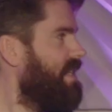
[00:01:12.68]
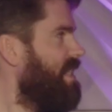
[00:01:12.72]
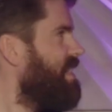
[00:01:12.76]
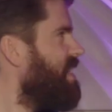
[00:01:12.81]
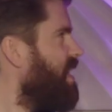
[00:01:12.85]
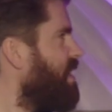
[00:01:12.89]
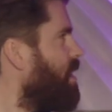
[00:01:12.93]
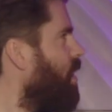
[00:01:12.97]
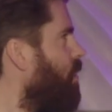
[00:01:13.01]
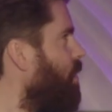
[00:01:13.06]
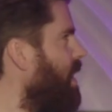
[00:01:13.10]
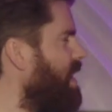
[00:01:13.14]
Is
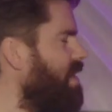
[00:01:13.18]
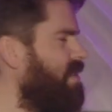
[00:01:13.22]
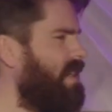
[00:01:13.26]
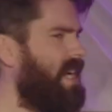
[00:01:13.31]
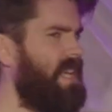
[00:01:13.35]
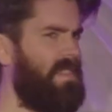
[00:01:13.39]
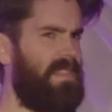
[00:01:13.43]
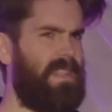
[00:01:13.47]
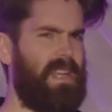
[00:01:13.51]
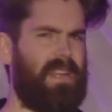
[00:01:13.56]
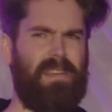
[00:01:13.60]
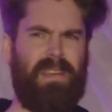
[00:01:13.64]
there no way to
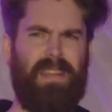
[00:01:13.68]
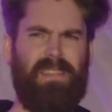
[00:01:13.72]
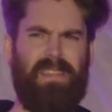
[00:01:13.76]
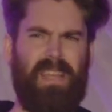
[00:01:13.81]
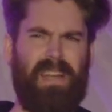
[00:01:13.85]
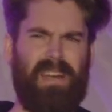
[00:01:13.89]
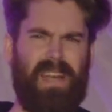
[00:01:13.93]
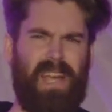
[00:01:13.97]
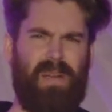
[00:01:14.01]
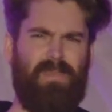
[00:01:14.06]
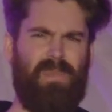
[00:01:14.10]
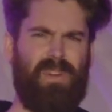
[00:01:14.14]
get
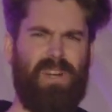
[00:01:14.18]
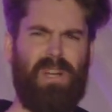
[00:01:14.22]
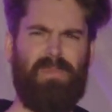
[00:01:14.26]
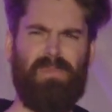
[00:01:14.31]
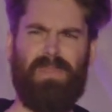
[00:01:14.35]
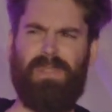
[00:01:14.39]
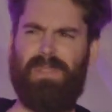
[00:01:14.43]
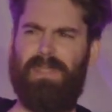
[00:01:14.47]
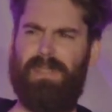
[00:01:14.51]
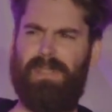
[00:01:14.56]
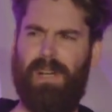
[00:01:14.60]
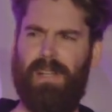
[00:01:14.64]
that camera
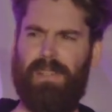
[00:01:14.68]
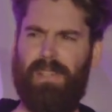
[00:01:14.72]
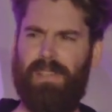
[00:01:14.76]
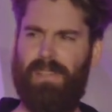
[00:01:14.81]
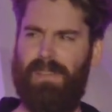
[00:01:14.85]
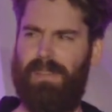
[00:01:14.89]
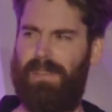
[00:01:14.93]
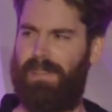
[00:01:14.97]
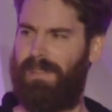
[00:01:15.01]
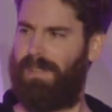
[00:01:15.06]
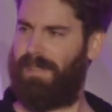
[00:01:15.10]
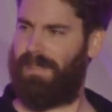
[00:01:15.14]
up on
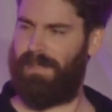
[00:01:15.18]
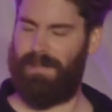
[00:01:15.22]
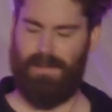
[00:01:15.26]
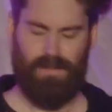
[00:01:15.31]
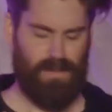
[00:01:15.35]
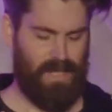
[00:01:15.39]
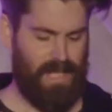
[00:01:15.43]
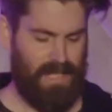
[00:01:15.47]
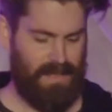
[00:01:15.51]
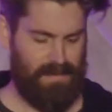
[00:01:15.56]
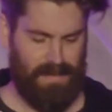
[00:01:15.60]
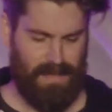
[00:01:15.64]
the?
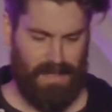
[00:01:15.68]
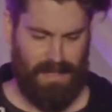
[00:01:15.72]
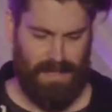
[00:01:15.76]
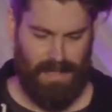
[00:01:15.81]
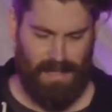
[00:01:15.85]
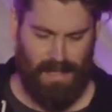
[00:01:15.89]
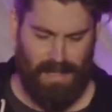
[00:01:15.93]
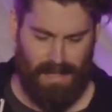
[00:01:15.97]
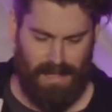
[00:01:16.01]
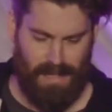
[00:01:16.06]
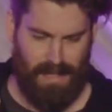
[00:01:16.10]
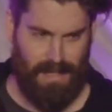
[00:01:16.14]
Well, none
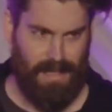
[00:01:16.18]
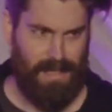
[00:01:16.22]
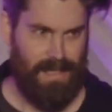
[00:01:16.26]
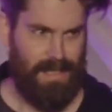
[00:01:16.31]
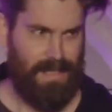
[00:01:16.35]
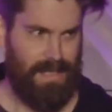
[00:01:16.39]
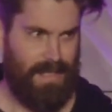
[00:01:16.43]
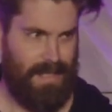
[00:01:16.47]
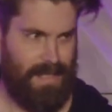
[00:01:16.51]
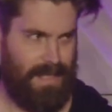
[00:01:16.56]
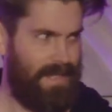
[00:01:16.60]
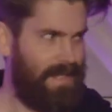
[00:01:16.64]

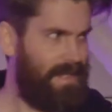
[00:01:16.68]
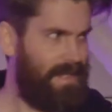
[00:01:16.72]
whatsoever.